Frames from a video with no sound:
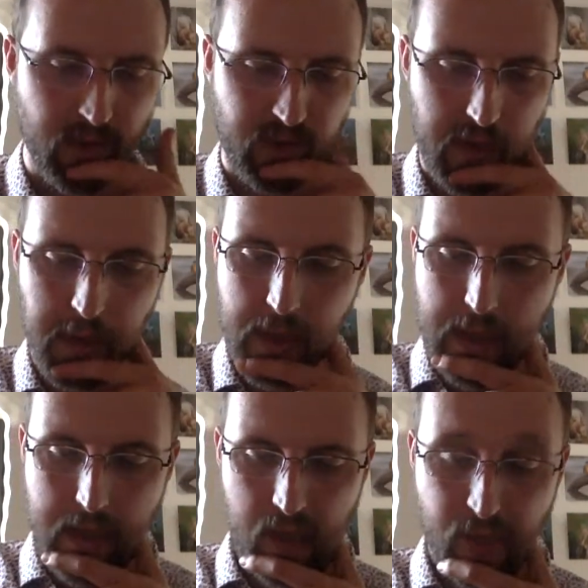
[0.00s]
So
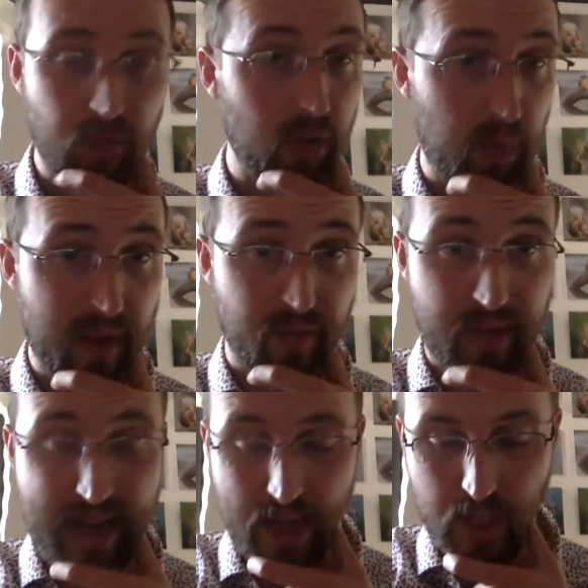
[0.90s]
I've just got to wait for the
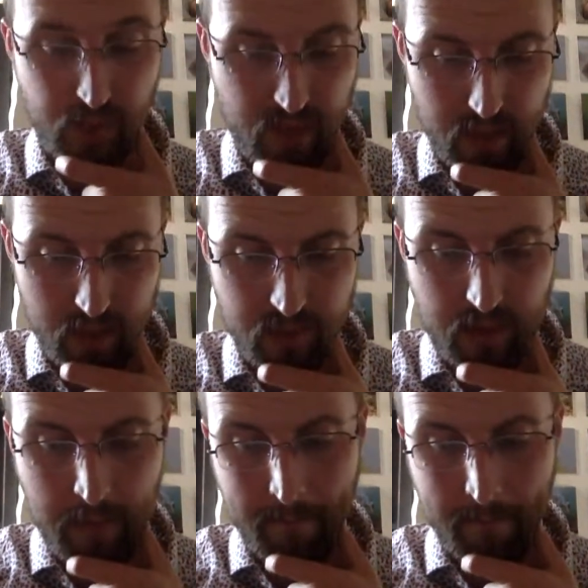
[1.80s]
hatch of those.